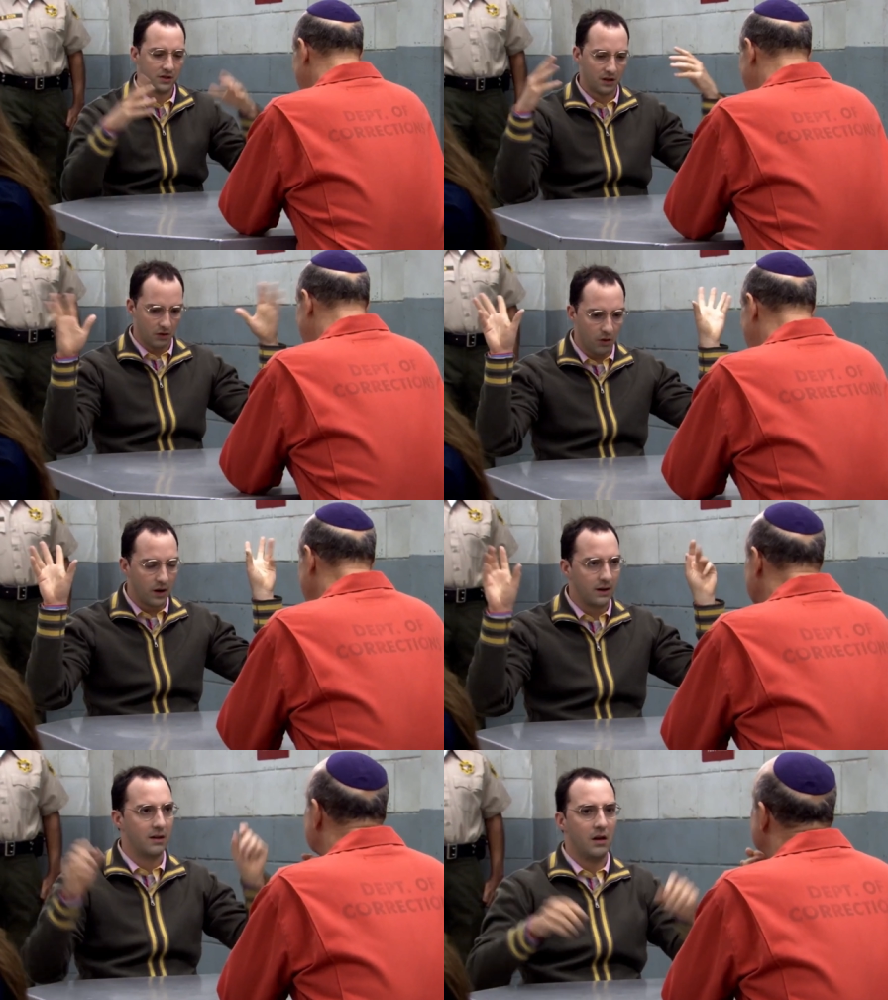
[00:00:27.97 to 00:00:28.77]
should just ignore
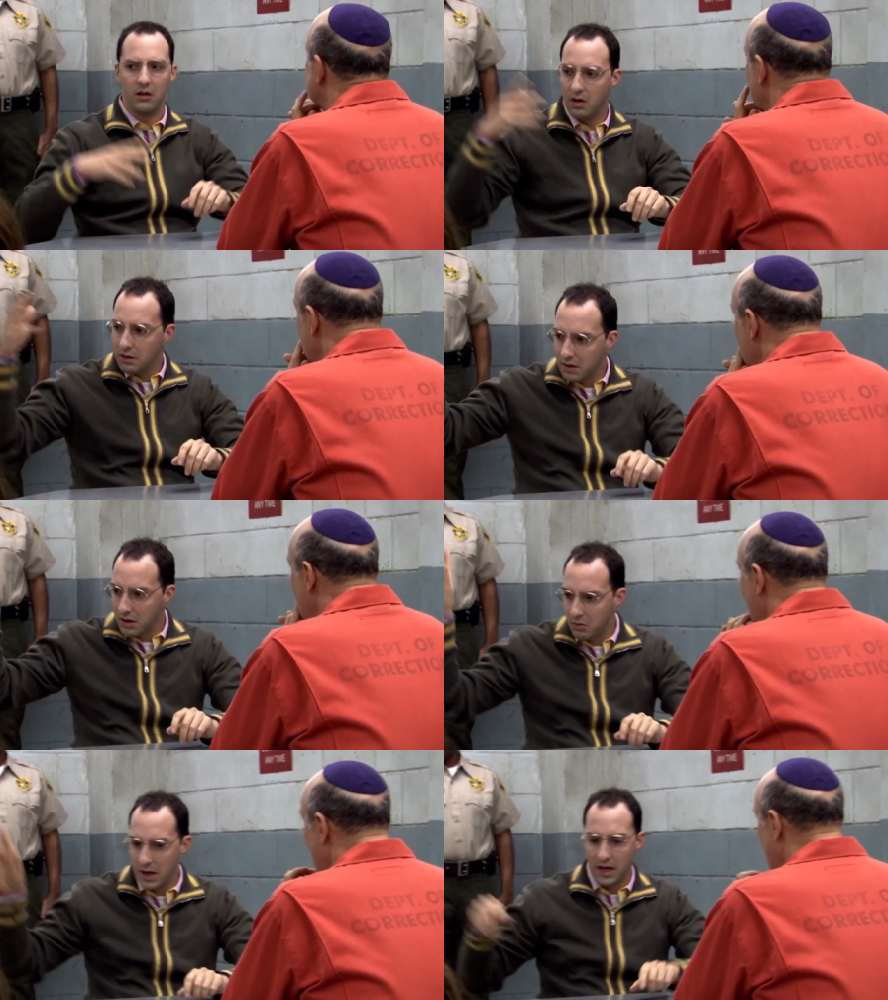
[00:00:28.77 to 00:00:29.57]
it. Look the
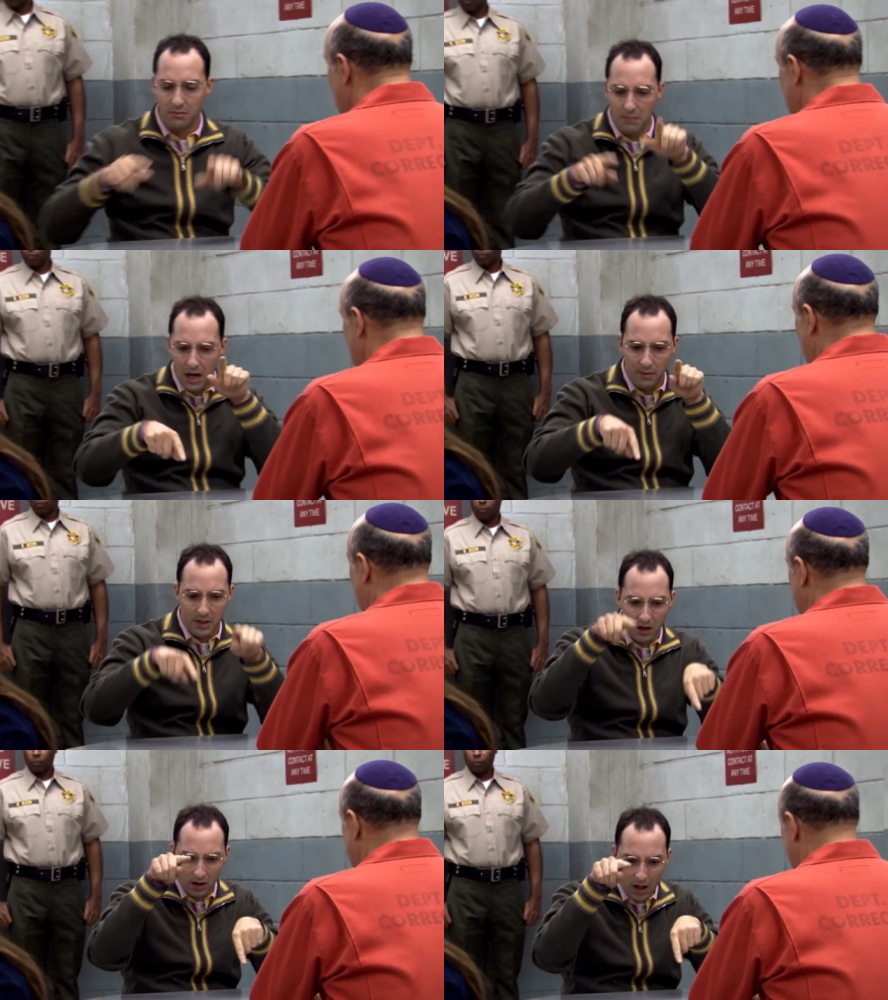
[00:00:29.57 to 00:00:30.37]
other way as Mom
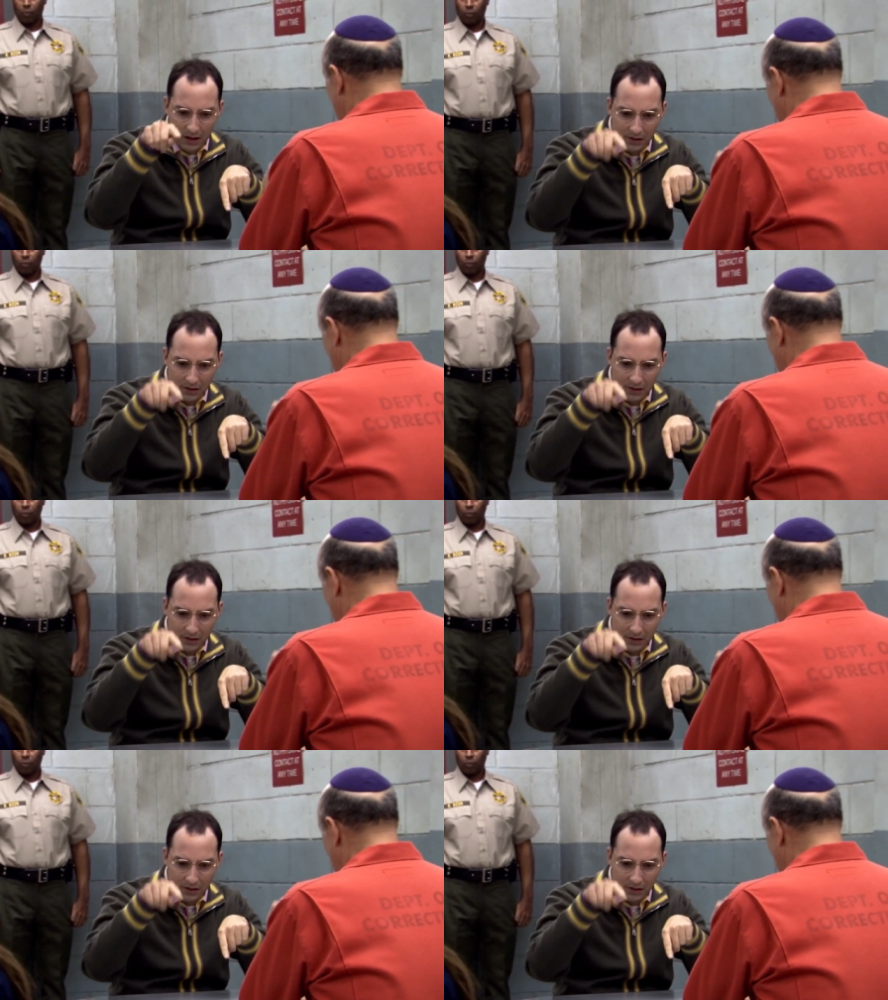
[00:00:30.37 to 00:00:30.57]
and Uncle